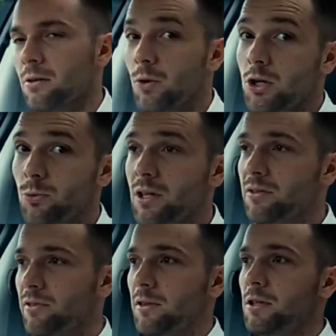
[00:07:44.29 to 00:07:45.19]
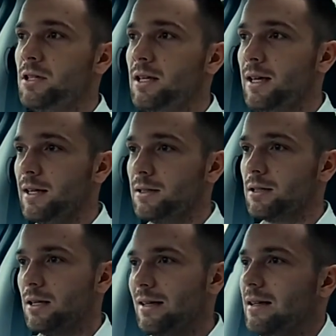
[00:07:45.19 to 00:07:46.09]
Worst winter for 30
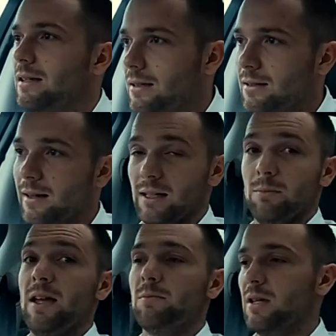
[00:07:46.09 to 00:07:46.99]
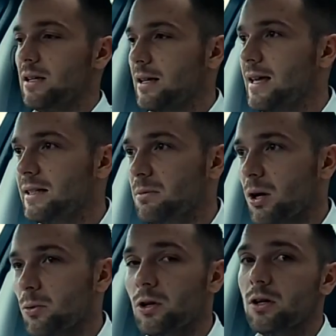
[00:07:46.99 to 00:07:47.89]
years. Now, I may be eating
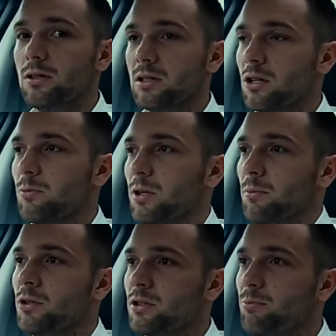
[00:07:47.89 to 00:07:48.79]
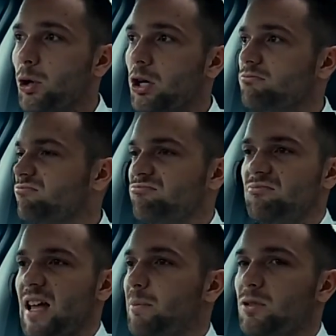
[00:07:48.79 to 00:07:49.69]
my words in a couple of months, but
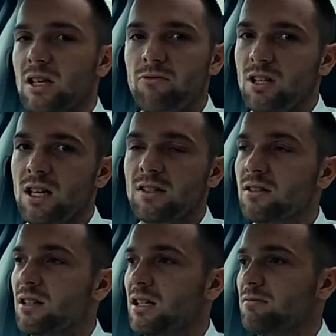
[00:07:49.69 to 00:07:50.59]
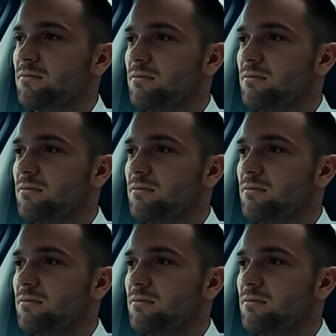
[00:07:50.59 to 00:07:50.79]
it happens every year, doesn't it?